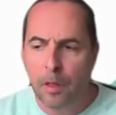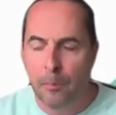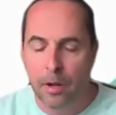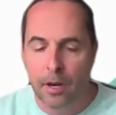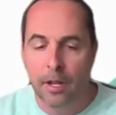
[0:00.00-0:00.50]

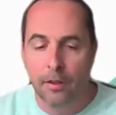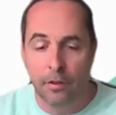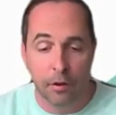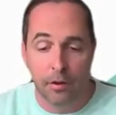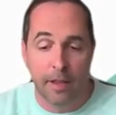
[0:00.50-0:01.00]
But
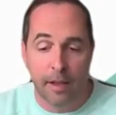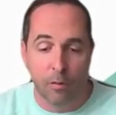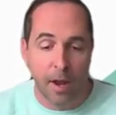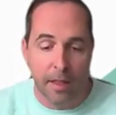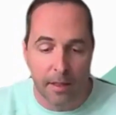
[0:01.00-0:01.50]
you're exactly
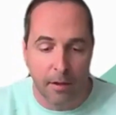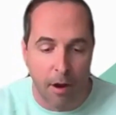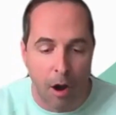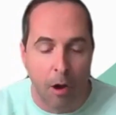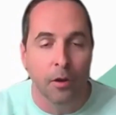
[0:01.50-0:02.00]
right, that there
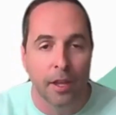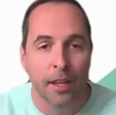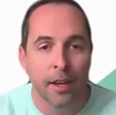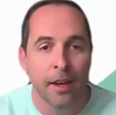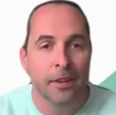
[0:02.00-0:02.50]
are only
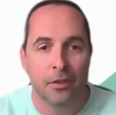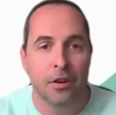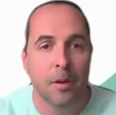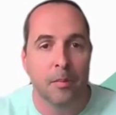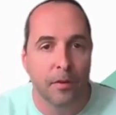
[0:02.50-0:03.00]
a
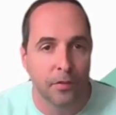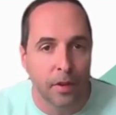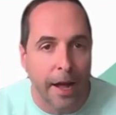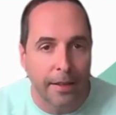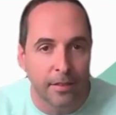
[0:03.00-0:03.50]
certain number of
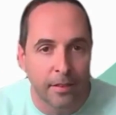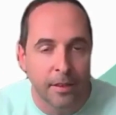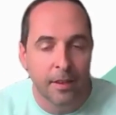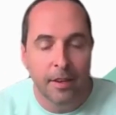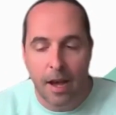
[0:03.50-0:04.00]
slots
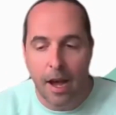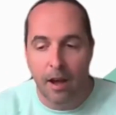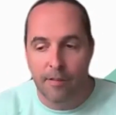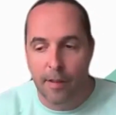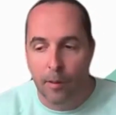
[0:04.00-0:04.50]

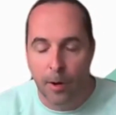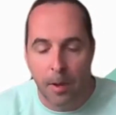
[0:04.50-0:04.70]
available.